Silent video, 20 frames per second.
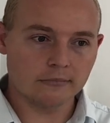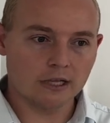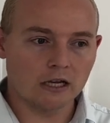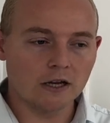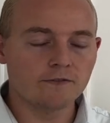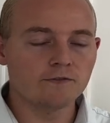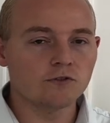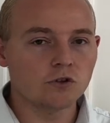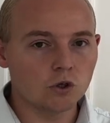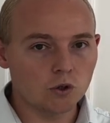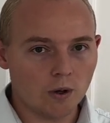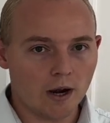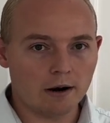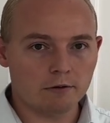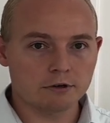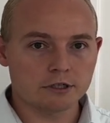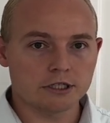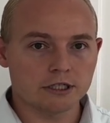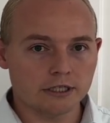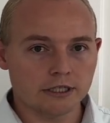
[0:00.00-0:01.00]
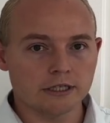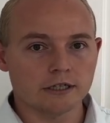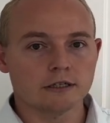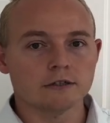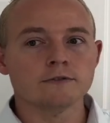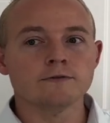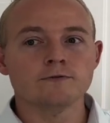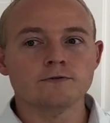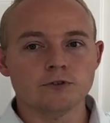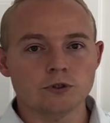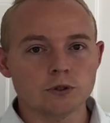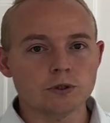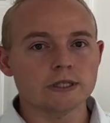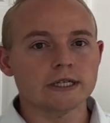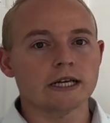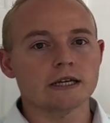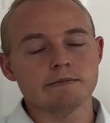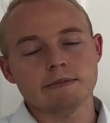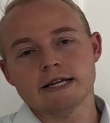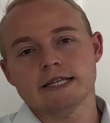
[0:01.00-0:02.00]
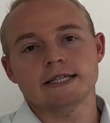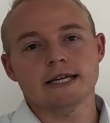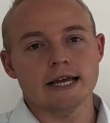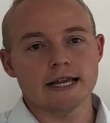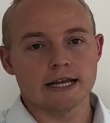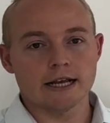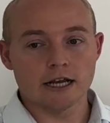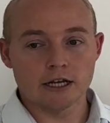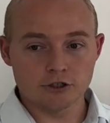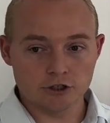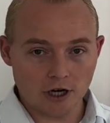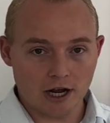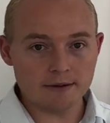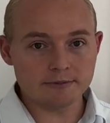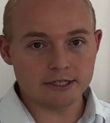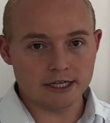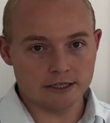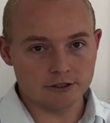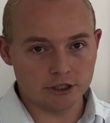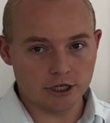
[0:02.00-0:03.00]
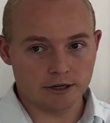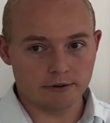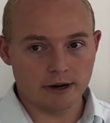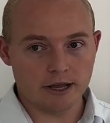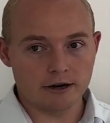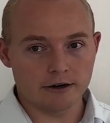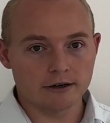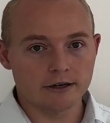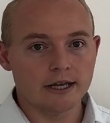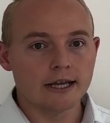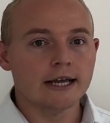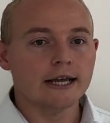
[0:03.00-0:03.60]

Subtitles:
a few hours a year fueling and maintaining a job site generator